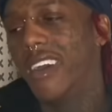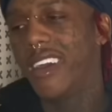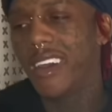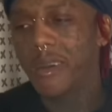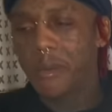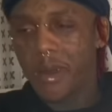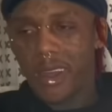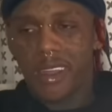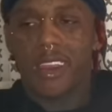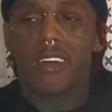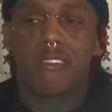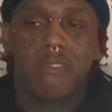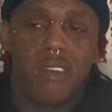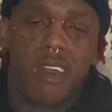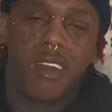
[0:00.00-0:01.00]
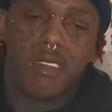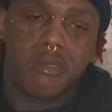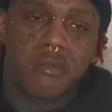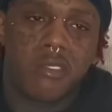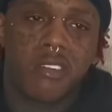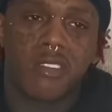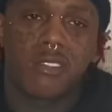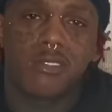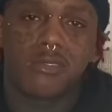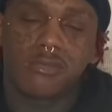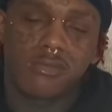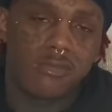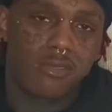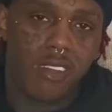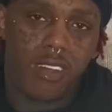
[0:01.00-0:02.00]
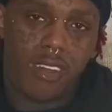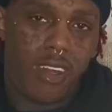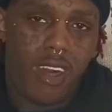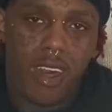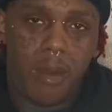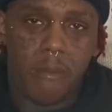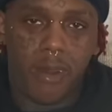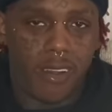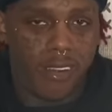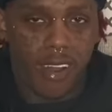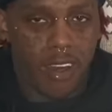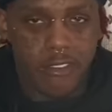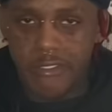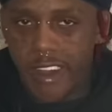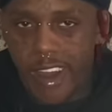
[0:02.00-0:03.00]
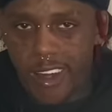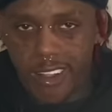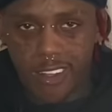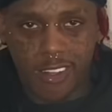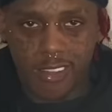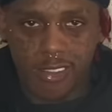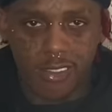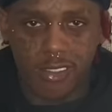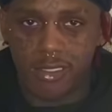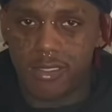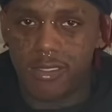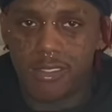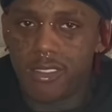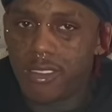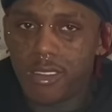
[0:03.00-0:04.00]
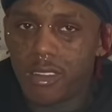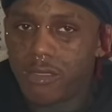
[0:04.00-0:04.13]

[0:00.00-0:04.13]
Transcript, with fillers: Everybody not violent, bro. Everybody not violent. Yeah.